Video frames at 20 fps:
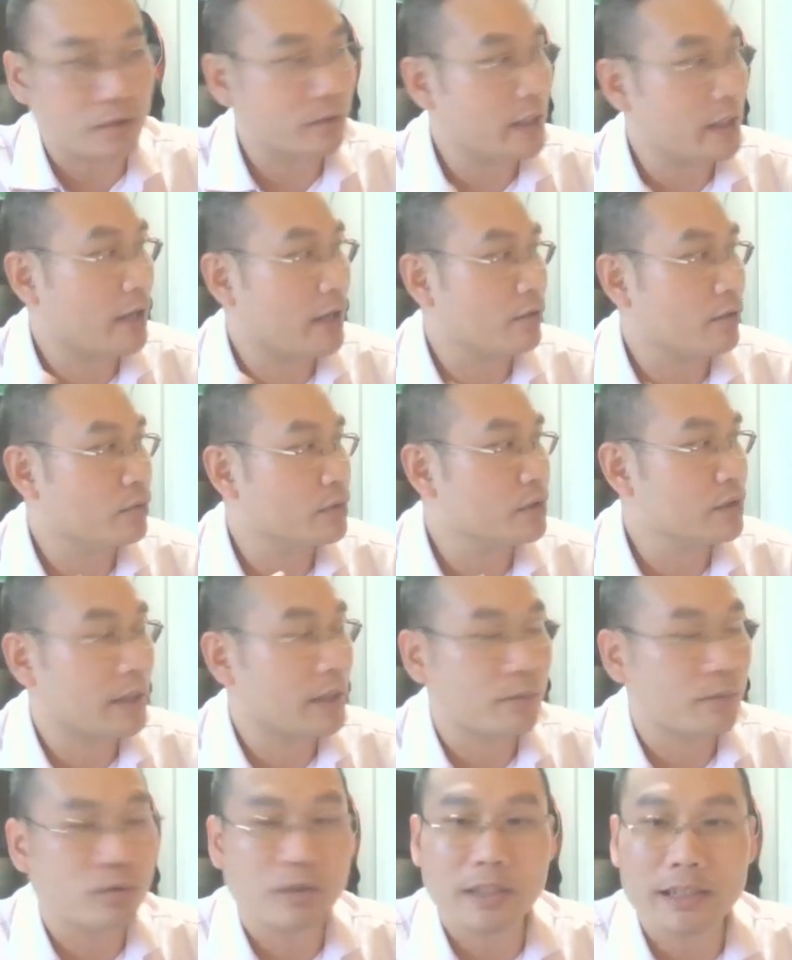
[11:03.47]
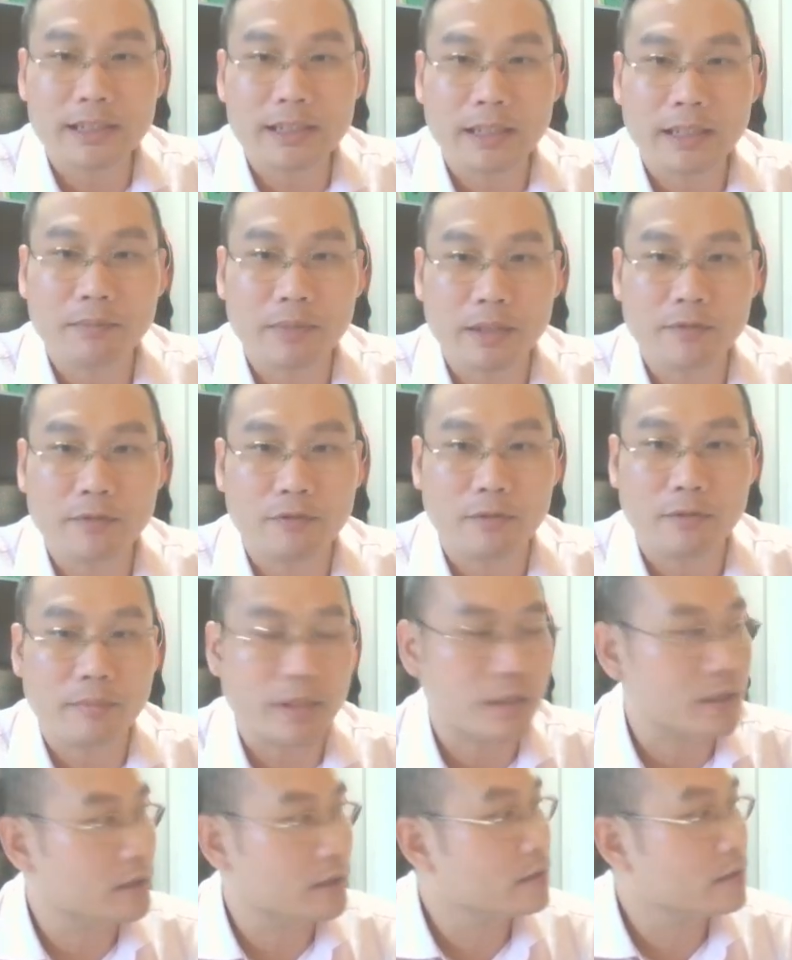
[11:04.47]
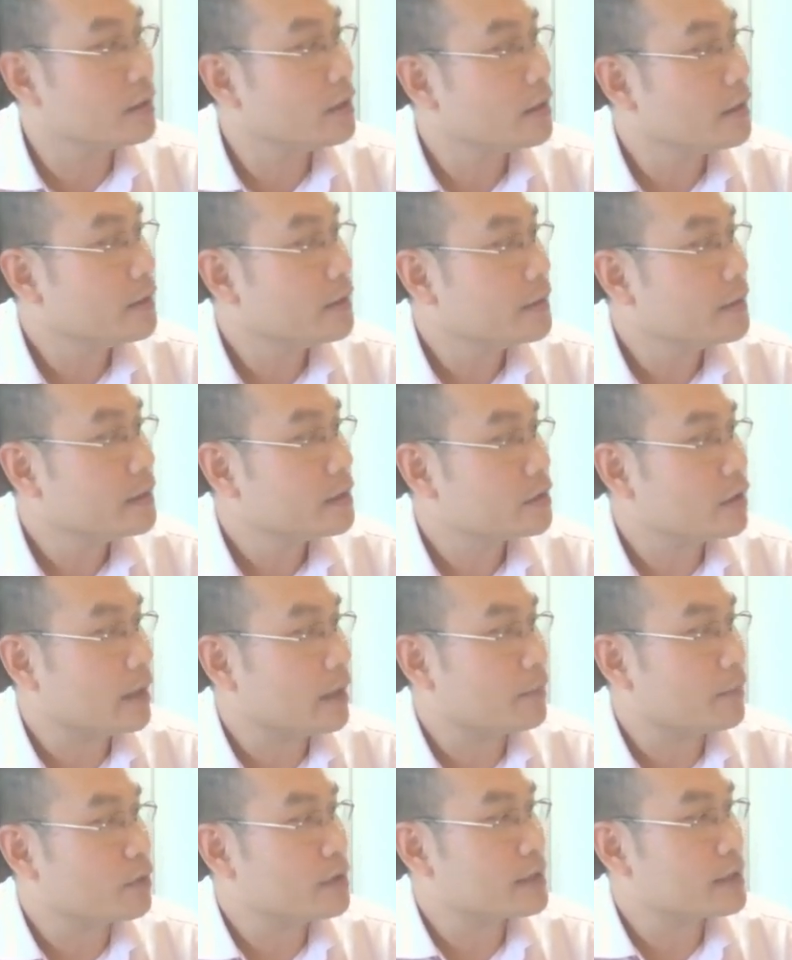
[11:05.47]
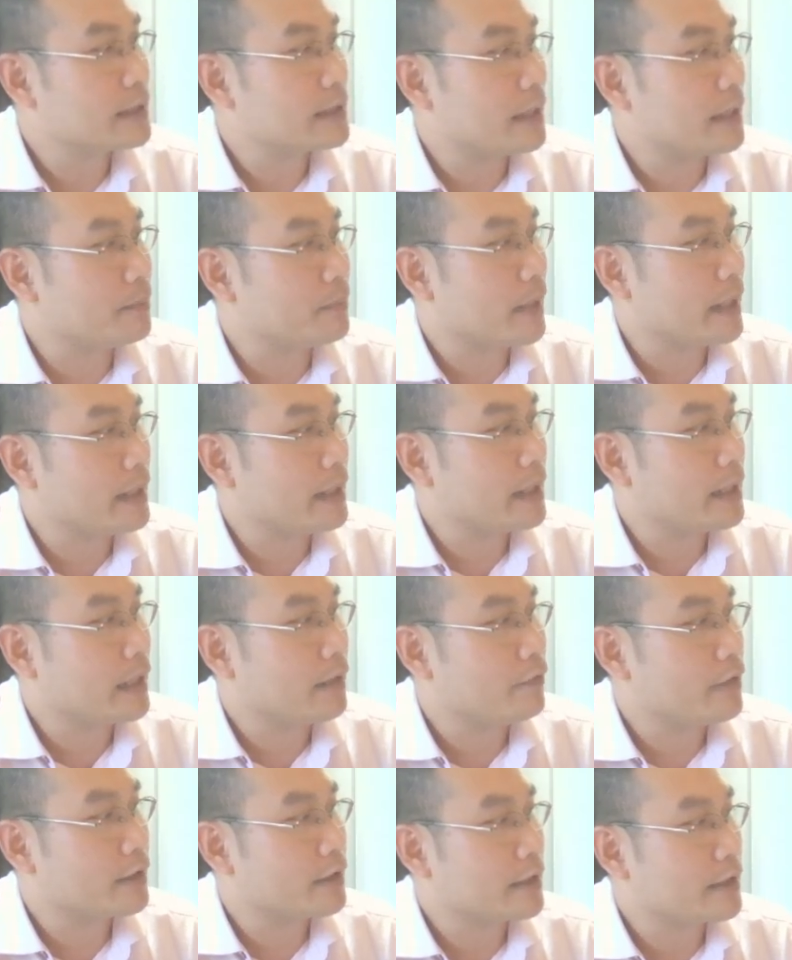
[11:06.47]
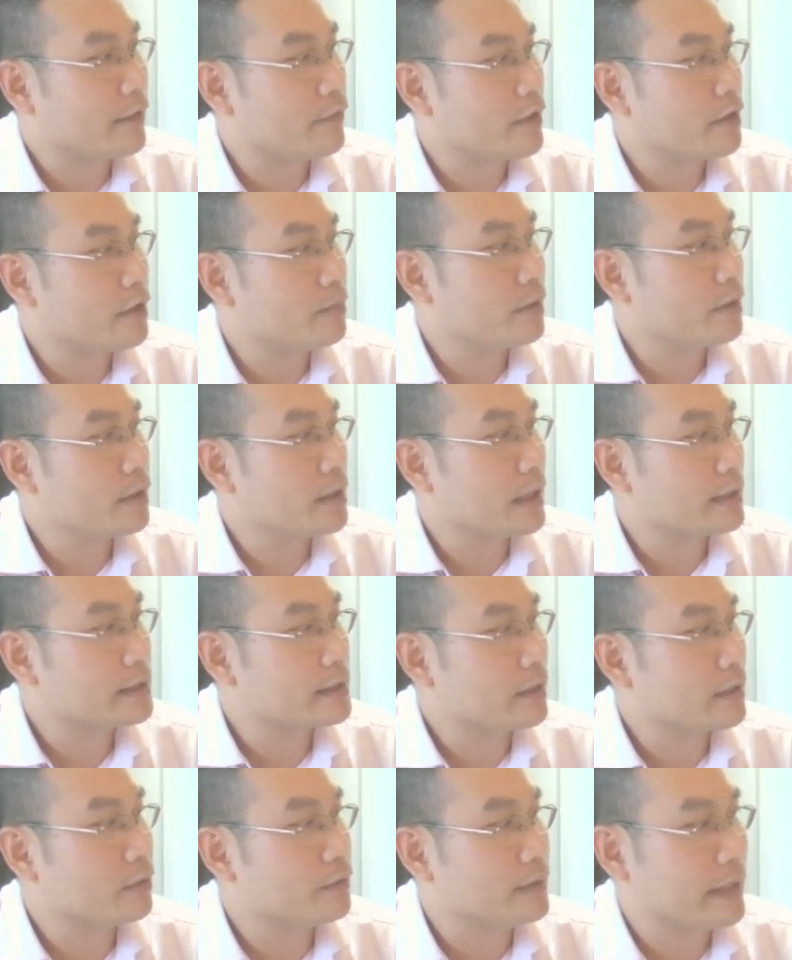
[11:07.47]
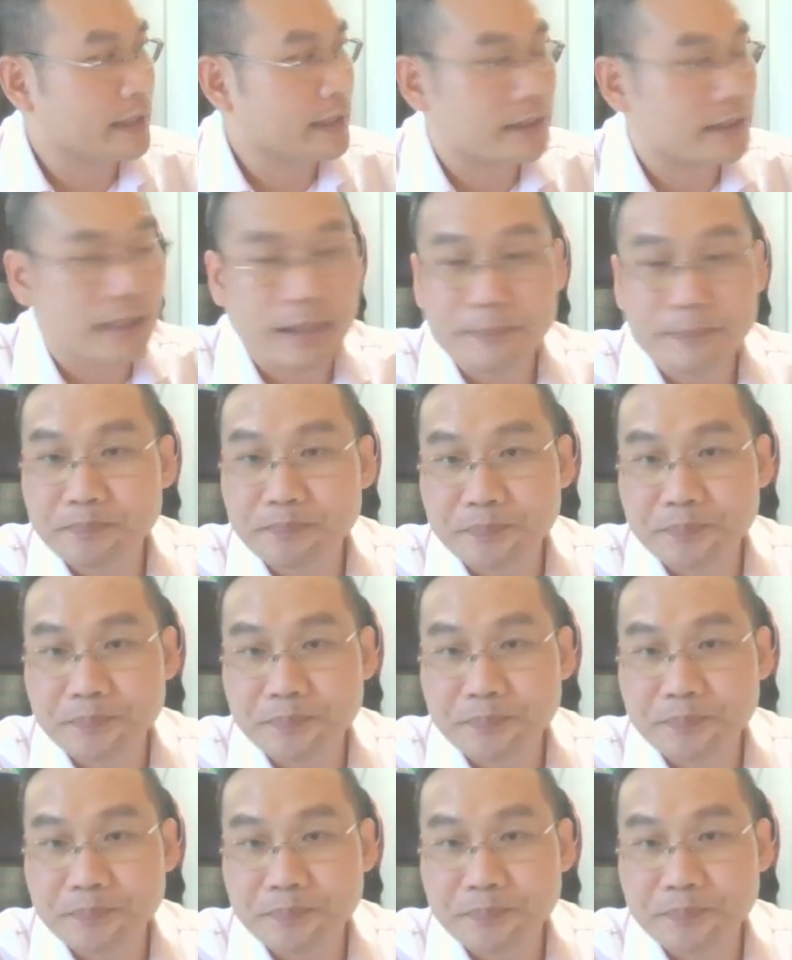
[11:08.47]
right? I'm going to need some information. So I'm going to start by with some variable here. I'll start with data.